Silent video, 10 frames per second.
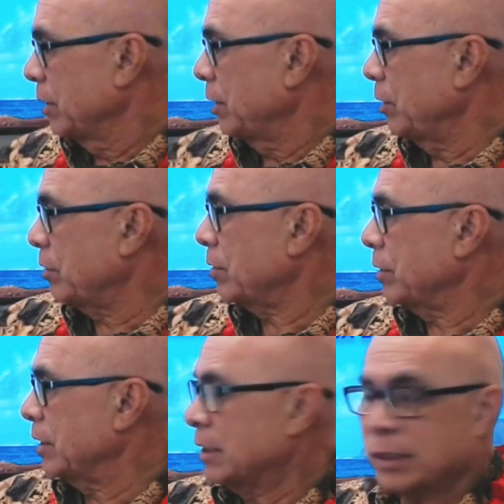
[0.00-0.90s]
You're
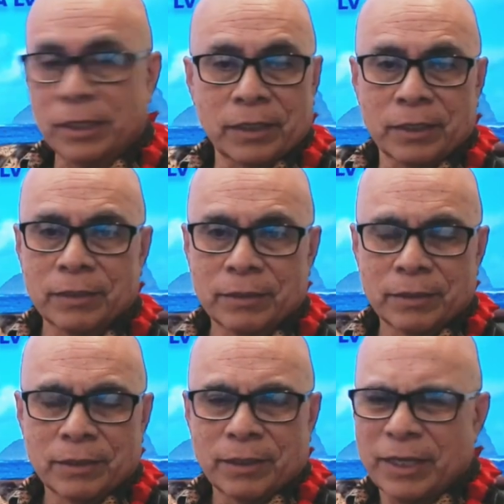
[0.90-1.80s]
on this side.
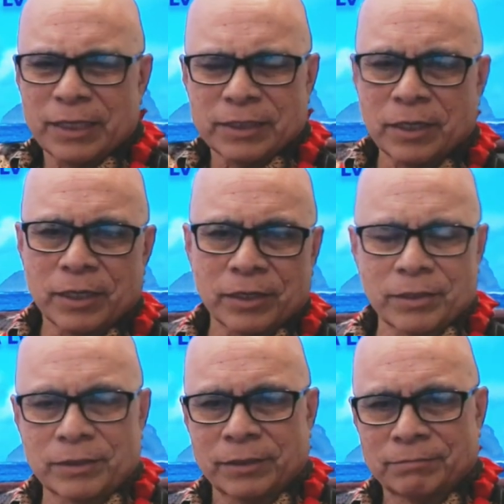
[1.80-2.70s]
That's not a
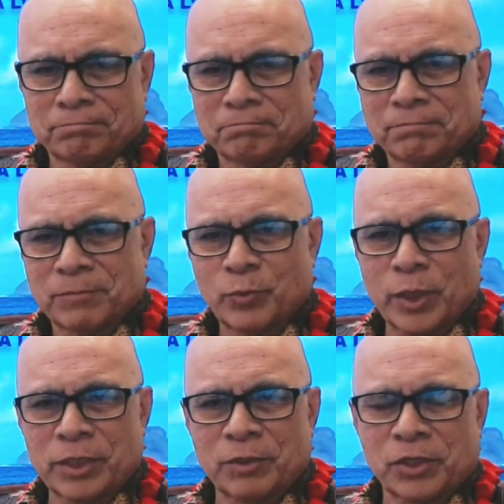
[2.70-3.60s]
good
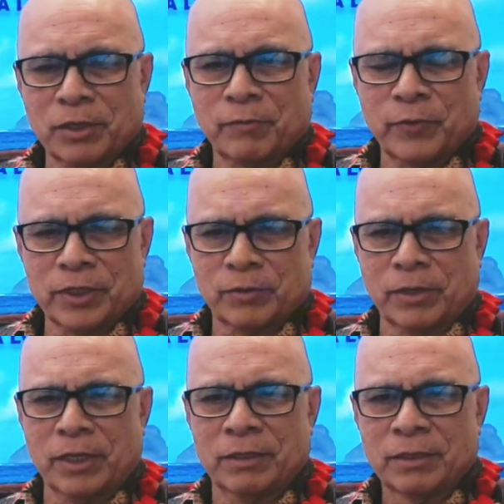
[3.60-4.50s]
way to share fish,
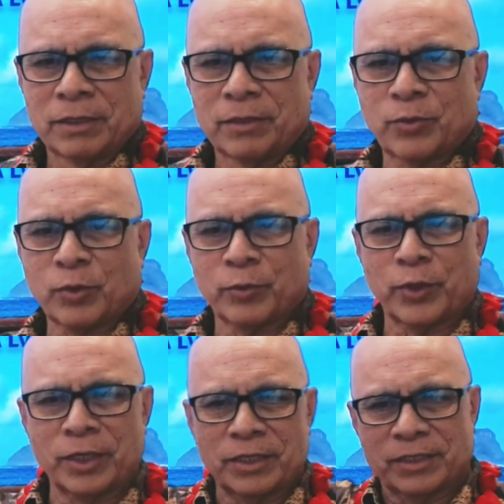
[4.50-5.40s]
right? You throw
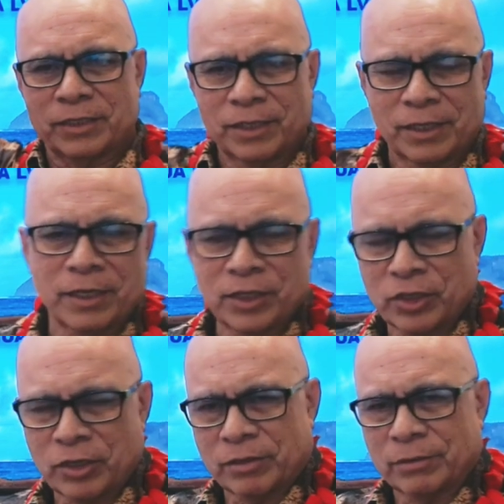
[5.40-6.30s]
things at each
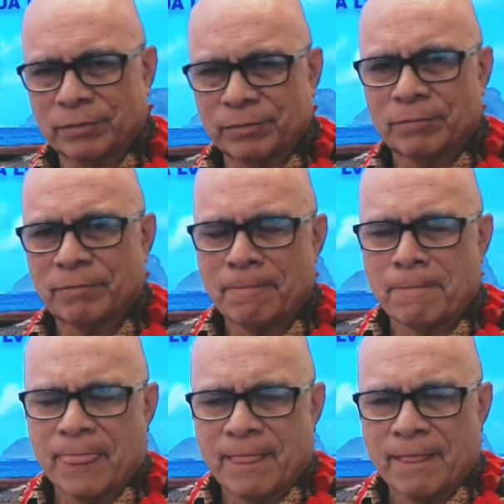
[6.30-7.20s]
other.
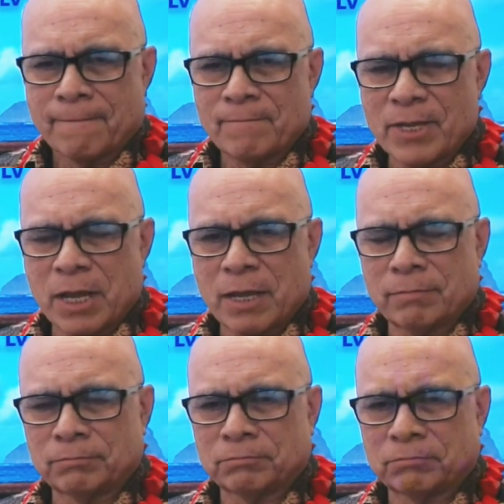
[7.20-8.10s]

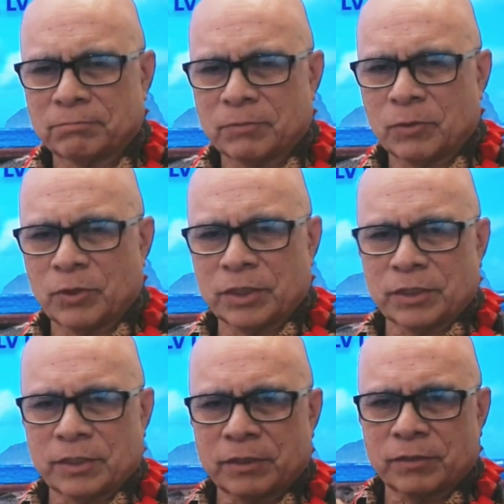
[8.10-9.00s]
Or
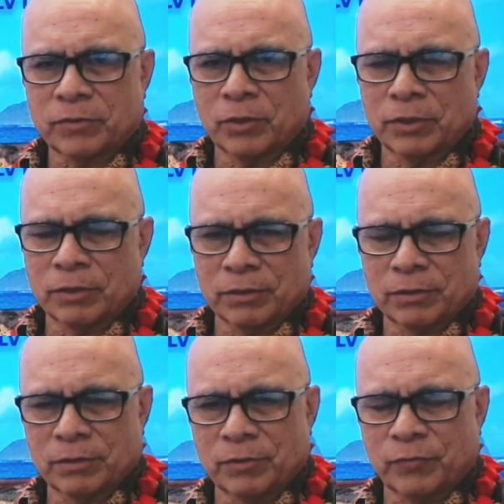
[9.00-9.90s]
he's throwing
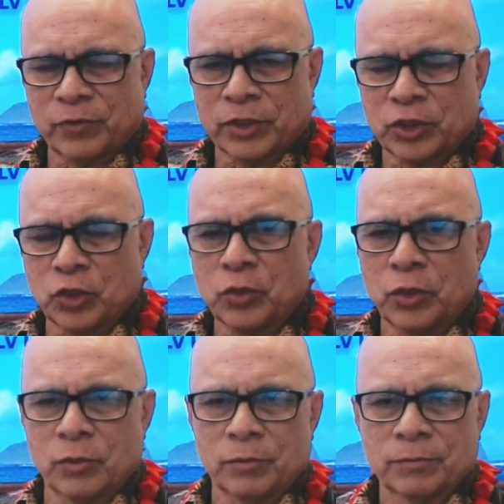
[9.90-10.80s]
the fish to
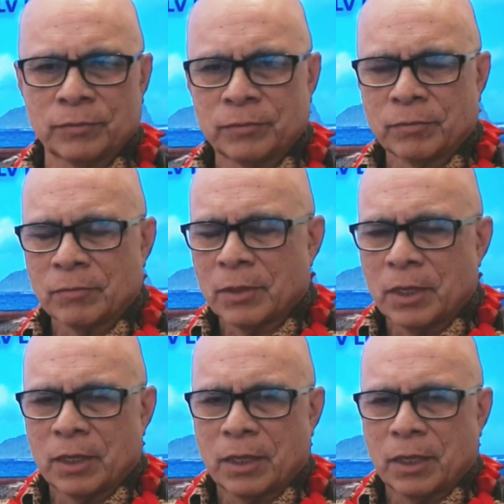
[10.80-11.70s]
you.
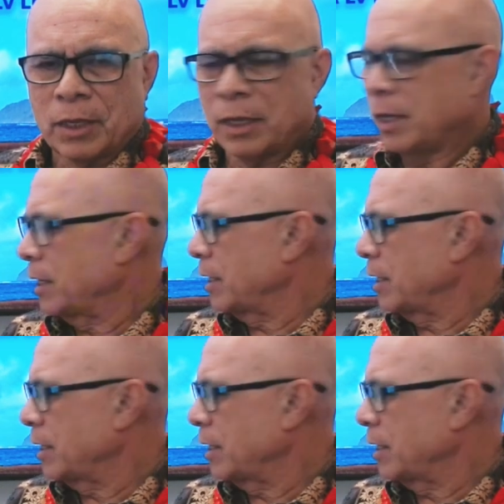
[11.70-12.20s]
And